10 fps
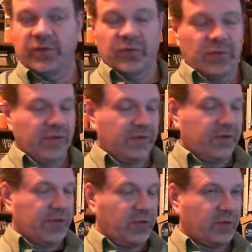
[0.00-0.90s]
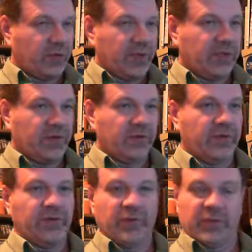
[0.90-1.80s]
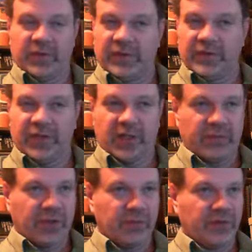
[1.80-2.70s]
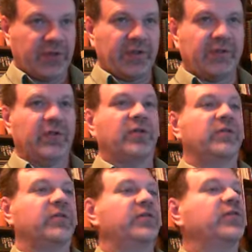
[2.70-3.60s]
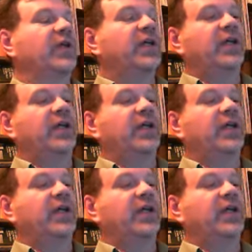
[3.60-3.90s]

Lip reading: you're one of our top 20 donors, you're one of the top 10% of our donors,